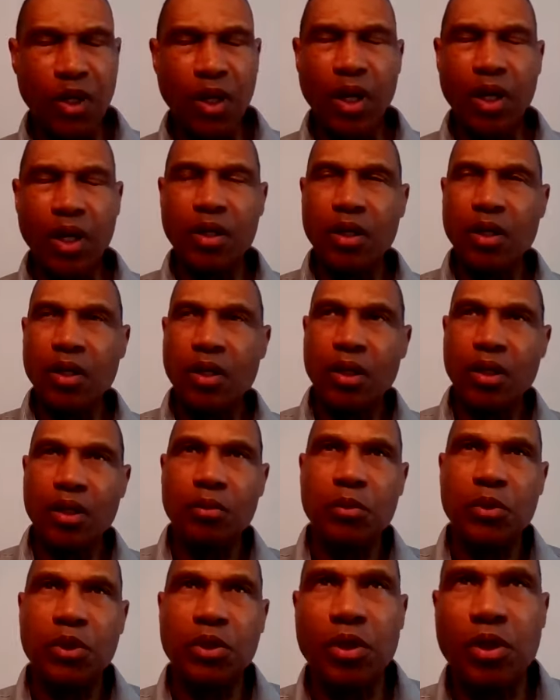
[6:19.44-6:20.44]
Yeah,
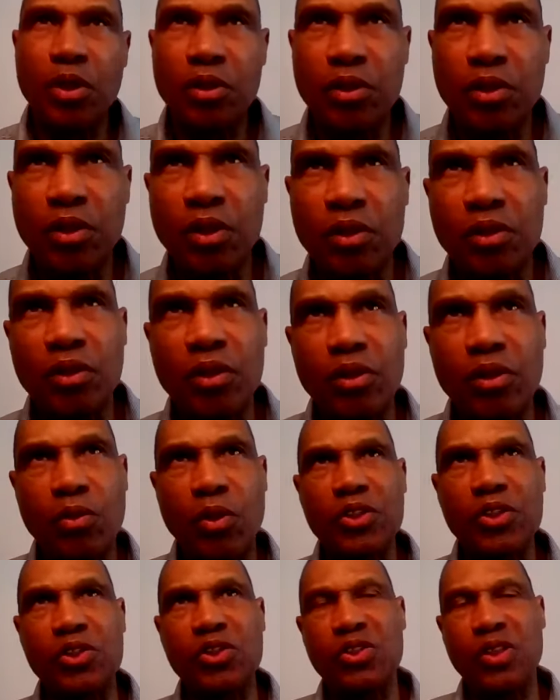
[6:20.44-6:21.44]
and good
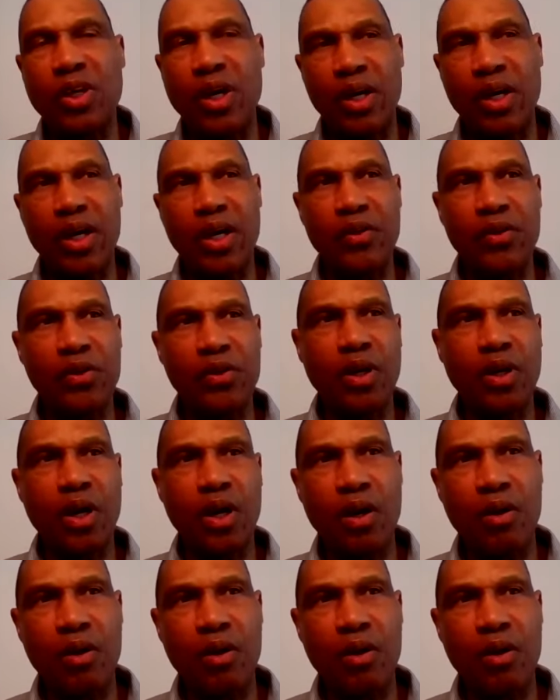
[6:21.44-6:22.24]
questions, Heather.